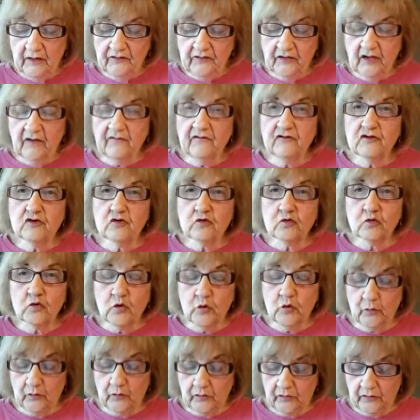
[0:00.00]
to us of
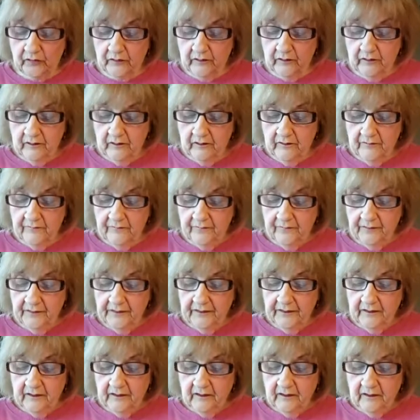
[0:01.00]
truth,
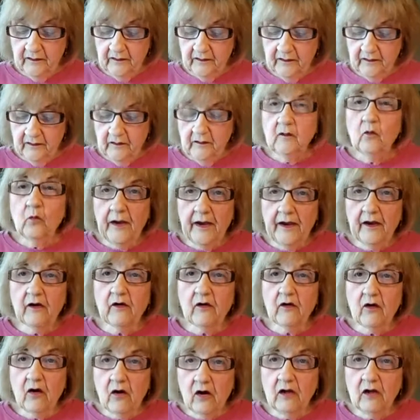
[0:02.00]
where